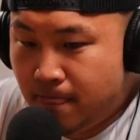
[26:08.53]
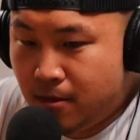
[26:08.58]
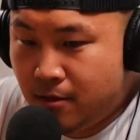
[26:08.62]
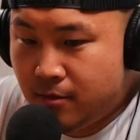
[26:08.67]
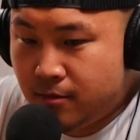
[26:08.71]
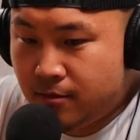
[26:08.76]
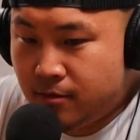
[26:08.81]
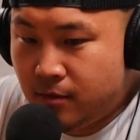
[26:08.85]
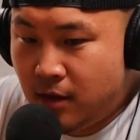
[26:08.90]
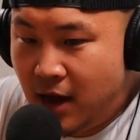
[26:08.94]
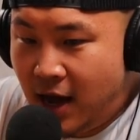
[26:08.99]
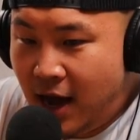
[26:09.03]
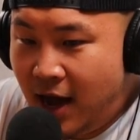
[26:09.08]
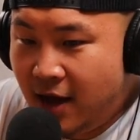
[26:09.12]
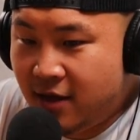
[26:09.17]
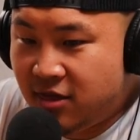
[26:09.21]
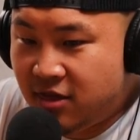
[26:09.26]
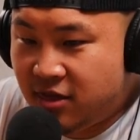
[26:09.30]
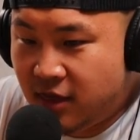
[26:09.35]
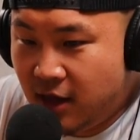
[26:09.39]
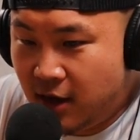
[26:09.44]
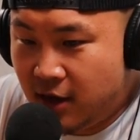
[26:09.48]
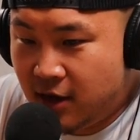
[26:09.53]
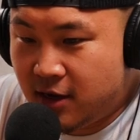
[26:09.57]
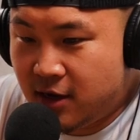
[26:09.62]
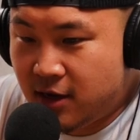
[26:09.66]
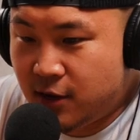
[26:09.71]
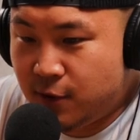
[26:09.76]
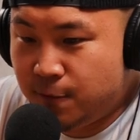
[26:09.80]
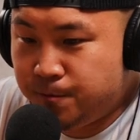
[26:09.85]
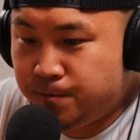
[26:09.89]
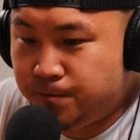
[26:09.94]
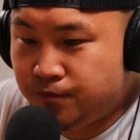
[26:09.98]
Let's close it. I out.
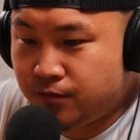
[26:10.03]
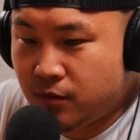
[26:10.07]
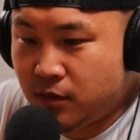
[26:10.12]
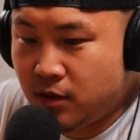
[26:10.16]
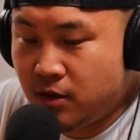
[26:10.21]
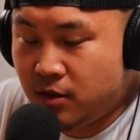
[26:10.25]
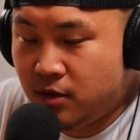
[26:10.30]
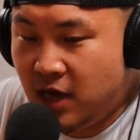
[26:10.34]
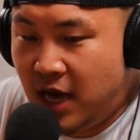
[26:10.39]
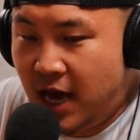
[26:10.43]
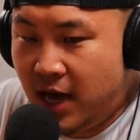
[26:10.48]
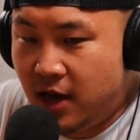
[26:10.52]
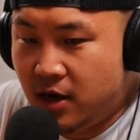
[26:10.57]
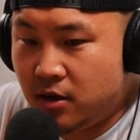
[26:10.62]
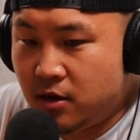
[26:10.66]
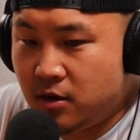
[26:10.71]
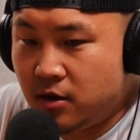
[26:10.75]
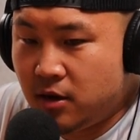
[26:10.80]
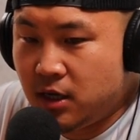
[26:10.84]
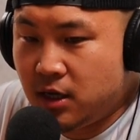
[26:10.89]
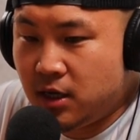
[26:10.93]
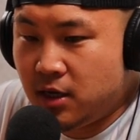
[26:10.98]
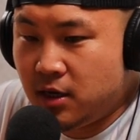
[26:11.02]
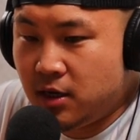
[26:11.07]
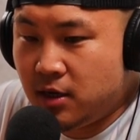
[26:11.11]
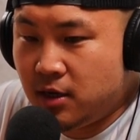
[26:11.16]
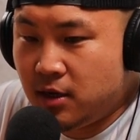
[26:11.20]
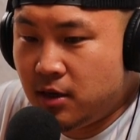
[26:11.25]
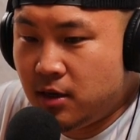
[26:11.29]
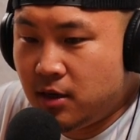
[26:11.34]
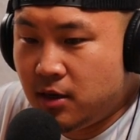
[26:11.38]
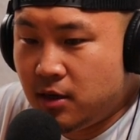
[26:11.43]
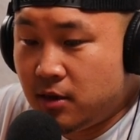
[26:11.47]
think that
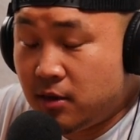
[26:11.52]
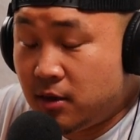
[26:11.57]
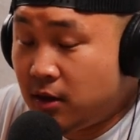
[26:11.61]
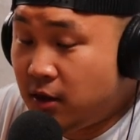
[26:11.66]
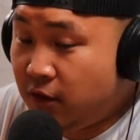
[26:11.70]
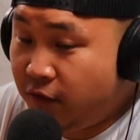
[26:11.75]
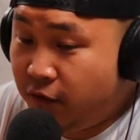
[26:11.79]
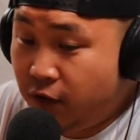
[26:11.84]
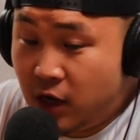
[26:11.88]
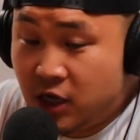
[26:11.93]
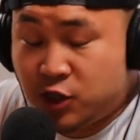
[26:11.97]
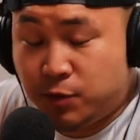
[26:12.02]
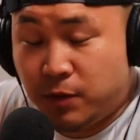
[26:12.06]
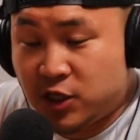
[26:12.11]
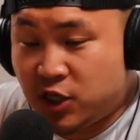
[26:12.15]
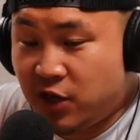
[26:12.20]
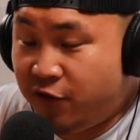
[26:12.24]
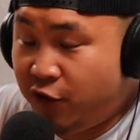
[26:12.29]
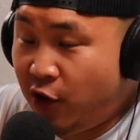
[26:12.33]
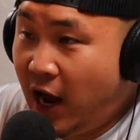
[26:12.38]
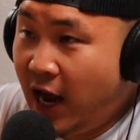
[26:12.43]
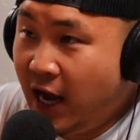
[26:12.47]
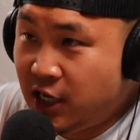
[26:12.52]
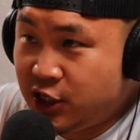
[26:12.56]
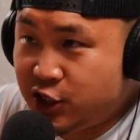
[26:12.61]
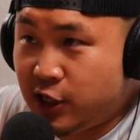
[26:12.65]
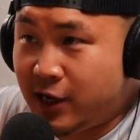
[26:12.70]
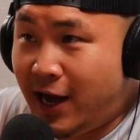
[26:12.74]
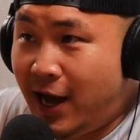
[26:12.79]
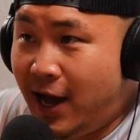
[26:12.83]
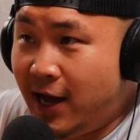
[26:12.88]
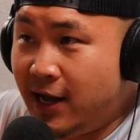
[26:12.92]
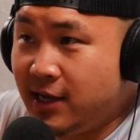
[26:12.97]
for, especially for
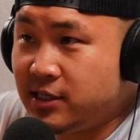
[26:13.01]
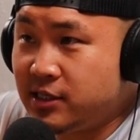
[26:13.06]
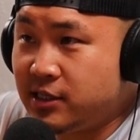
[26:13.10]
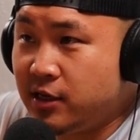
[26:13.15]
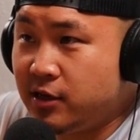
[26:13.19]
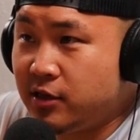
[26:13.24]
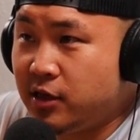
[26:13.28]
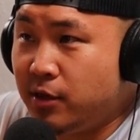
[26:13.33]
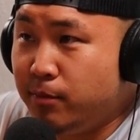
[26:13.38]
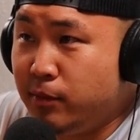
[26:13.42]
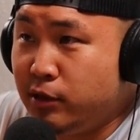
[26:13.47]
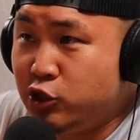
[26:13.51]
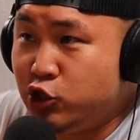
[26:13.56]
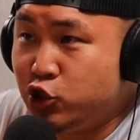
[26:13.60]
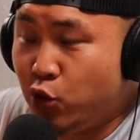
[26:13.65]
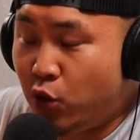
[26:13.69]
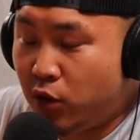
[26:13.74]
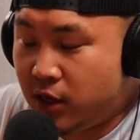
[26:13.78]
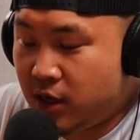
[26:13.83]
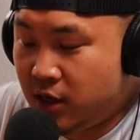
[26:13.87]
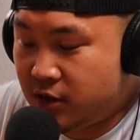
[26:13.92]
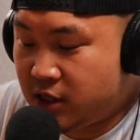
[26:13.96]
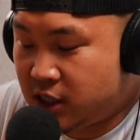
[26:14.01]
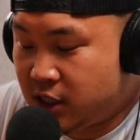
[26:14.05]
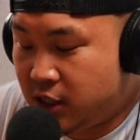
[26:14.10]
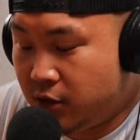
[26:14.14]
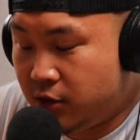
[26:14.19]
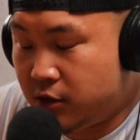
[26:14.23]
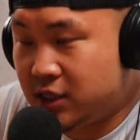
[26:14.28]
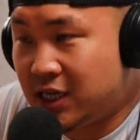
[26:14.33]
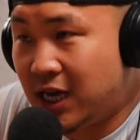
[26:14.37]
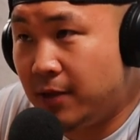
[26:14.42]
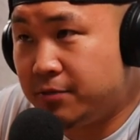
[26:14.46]
Asian guys, the majority of
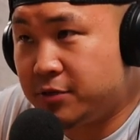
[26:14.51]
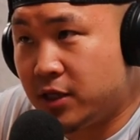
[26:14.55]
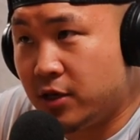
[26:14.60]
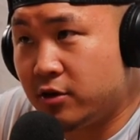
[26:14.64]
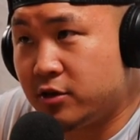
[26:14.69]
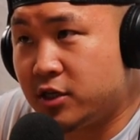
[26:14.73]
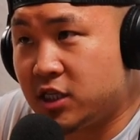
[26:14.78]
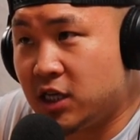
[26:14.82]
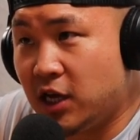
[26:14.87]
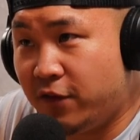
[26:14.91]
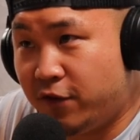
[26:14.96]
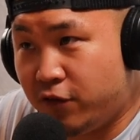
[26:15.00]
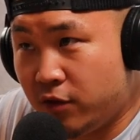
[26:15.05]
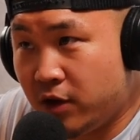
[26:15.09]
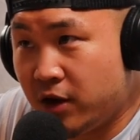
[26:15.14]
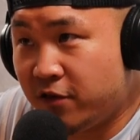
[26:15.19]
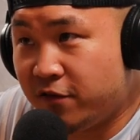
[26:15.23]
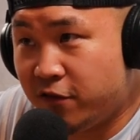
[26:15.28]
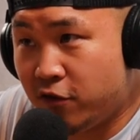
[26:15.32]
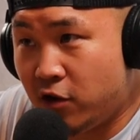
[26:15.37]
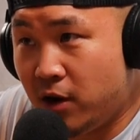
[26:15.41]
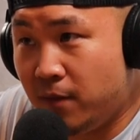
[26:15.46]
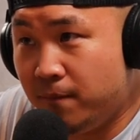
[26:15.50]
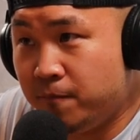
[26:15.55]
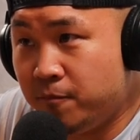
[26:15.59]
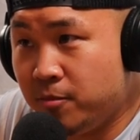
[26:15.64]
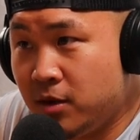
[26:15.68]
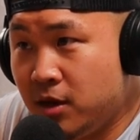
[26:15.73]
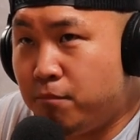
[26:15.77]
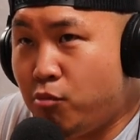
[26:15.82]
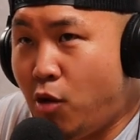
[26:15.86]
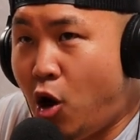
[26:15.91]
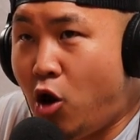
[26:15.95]
stereotypes they're suffering
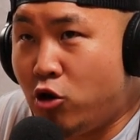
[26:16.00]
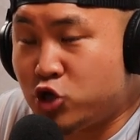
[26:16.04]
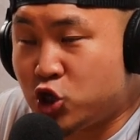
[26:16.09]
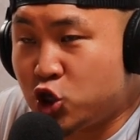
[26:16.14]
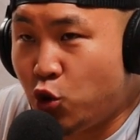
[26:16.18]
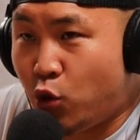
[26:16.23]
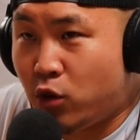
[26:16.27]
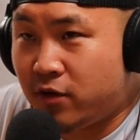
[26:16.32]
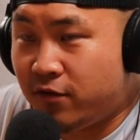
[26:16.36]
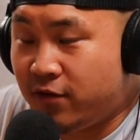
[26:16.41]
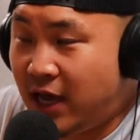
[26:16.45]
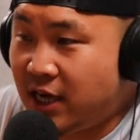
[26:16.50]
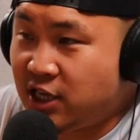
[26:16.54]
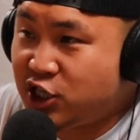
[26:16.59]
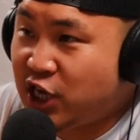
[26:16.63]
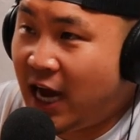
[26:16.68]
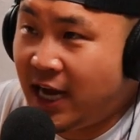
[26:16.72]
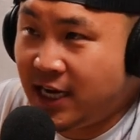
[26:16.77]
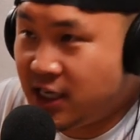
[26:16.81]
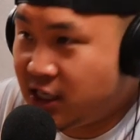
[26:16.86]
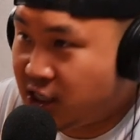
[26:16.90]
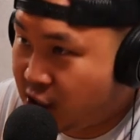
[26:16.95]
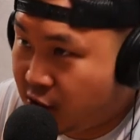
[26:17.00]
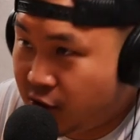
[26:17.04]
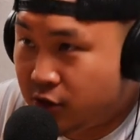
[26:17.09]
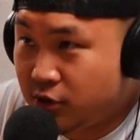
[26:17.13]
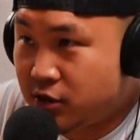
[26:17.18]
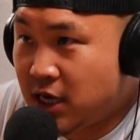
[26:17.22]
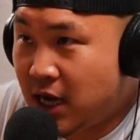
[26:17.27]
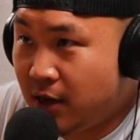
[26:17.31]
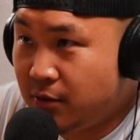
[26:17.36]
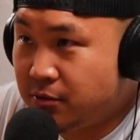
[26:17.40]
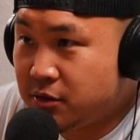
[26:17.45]
from are sort of like Chinese
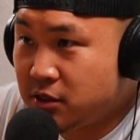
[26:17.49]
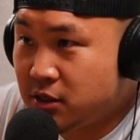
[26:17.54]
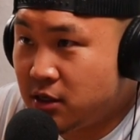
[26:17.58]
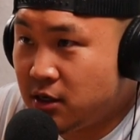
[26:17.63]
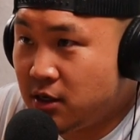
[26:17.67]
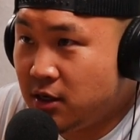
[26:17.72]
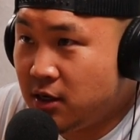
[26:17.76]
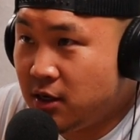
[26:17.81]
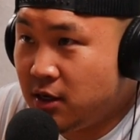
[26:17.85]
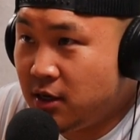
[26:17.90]
stereotypes.